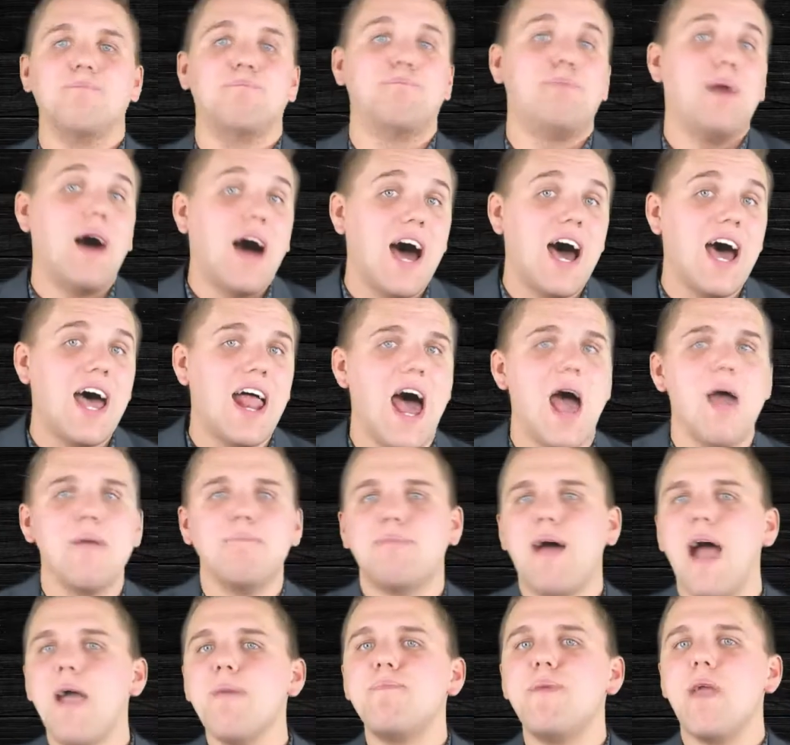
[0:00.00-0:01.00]
But I
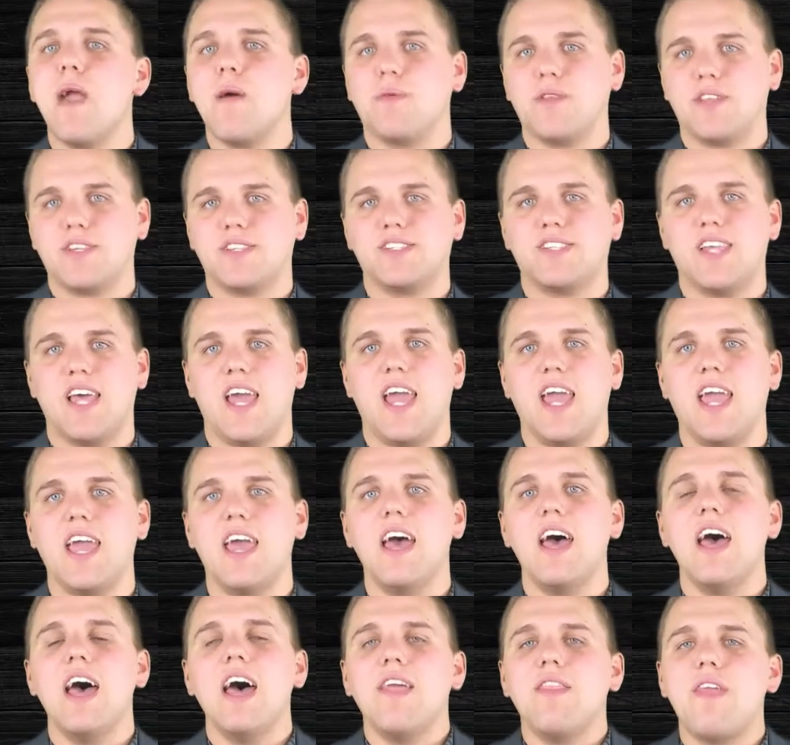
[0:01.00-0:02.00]
might be able to say
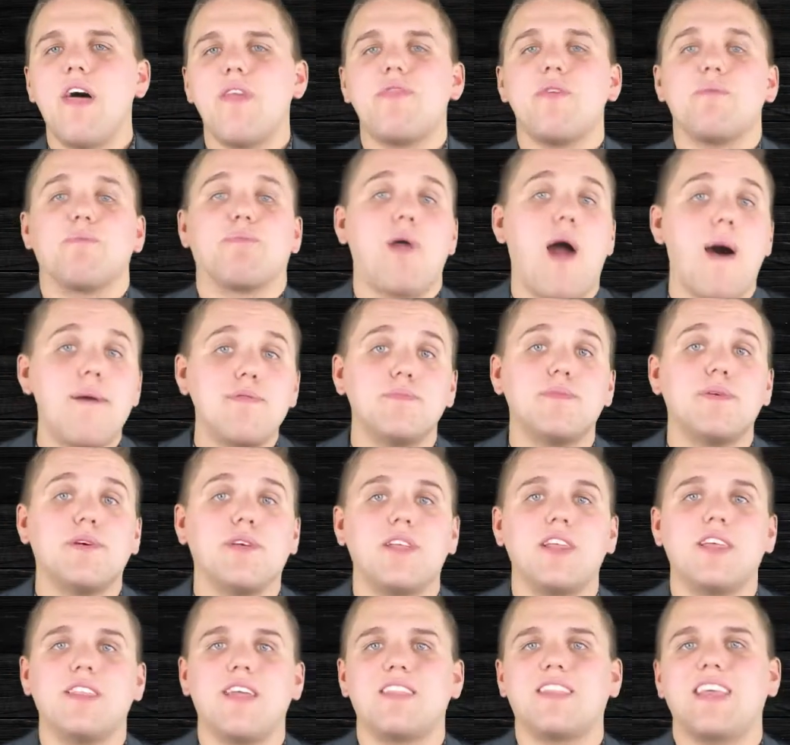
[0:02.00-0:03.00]
that the
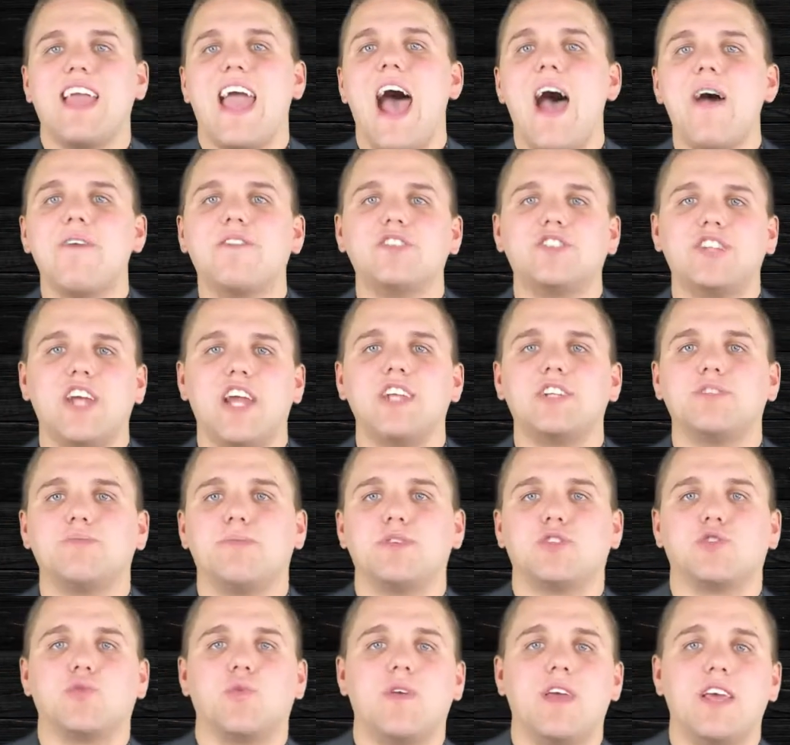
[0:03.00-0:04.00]
probability that the average age
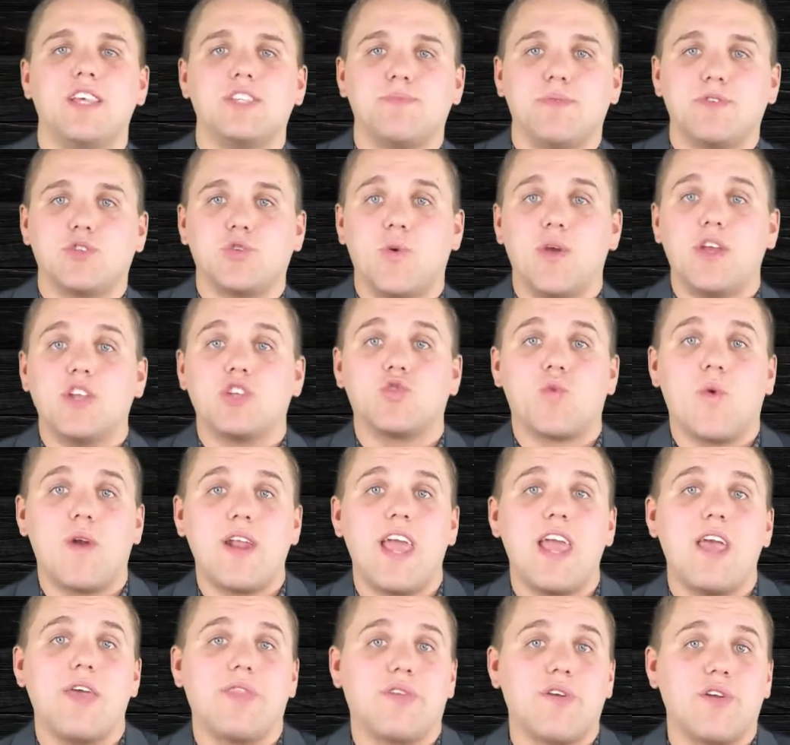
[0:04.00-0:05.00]
bet- is between
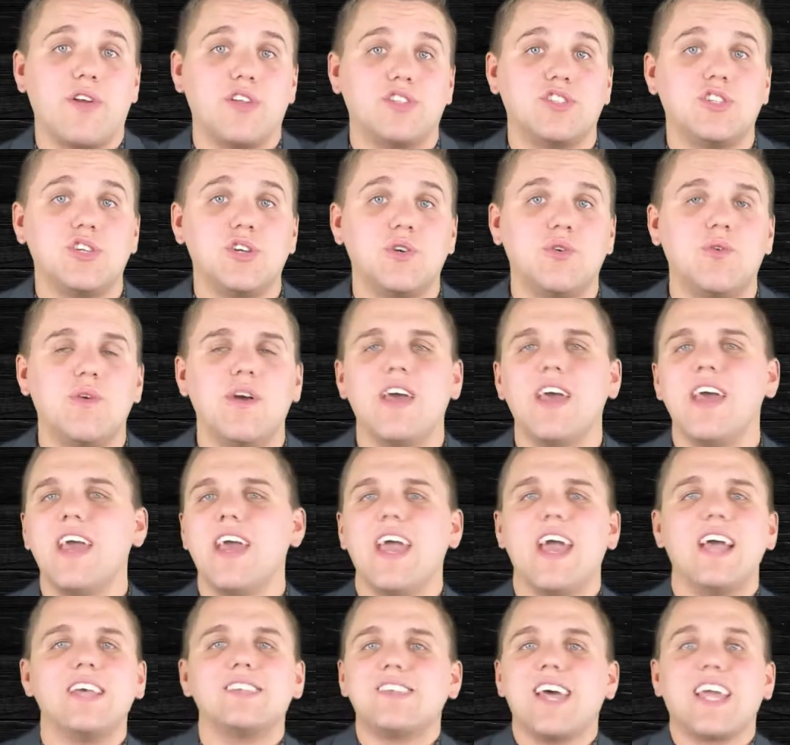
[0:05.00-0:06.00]
28 and 32
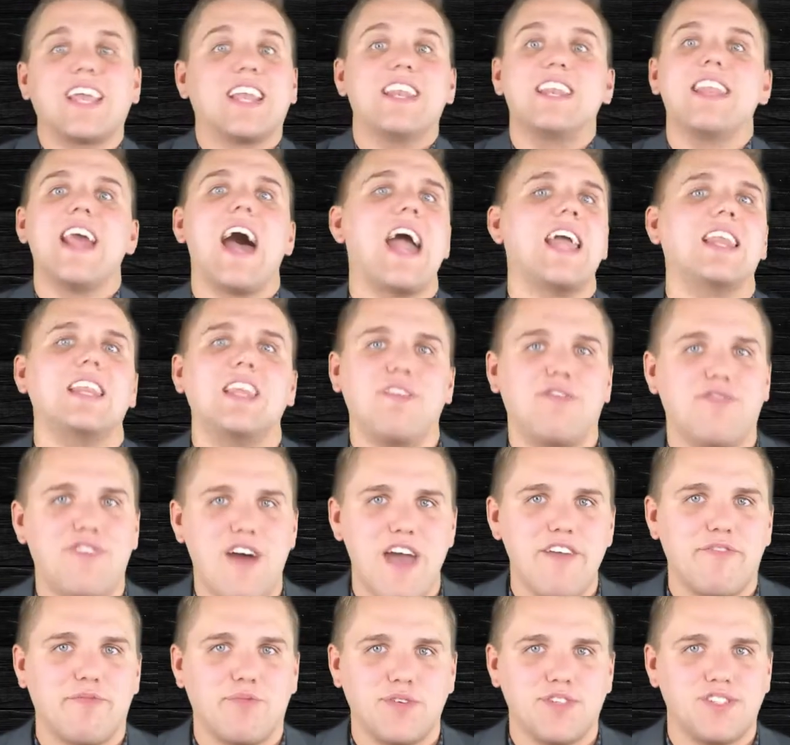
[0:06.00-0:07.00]
is like
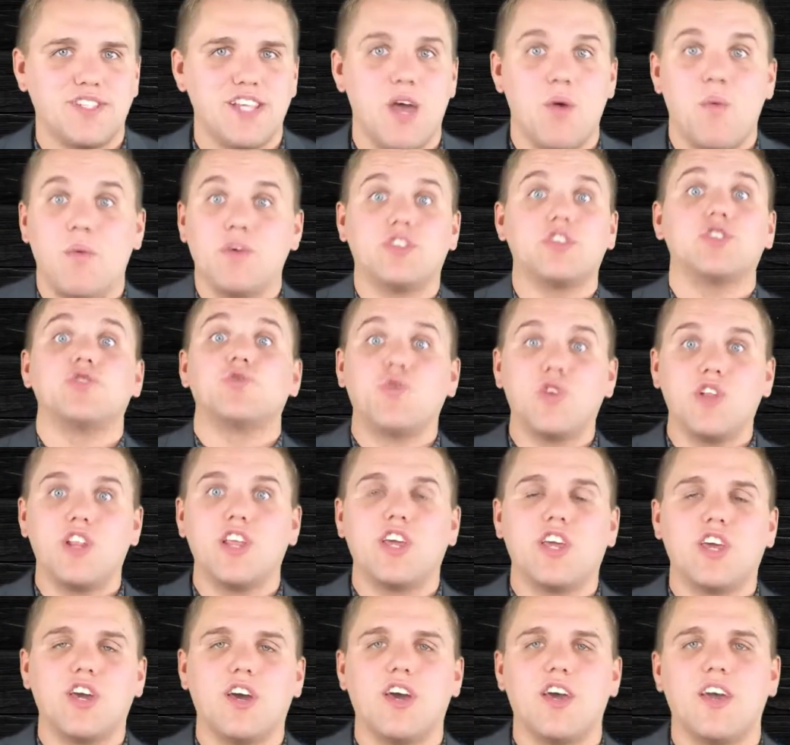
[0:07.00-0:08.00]
95%, which is
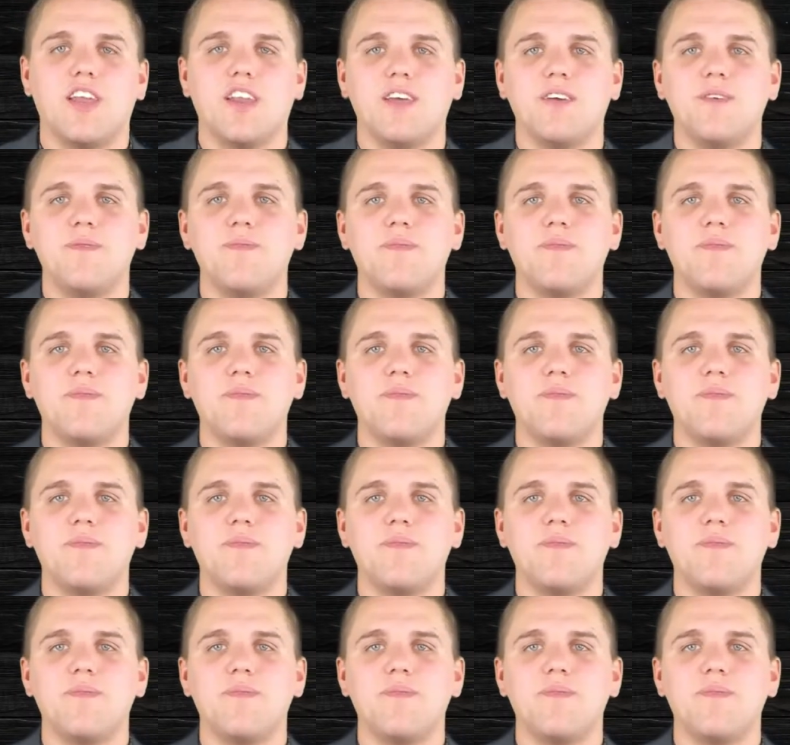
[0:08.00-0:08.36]
really good.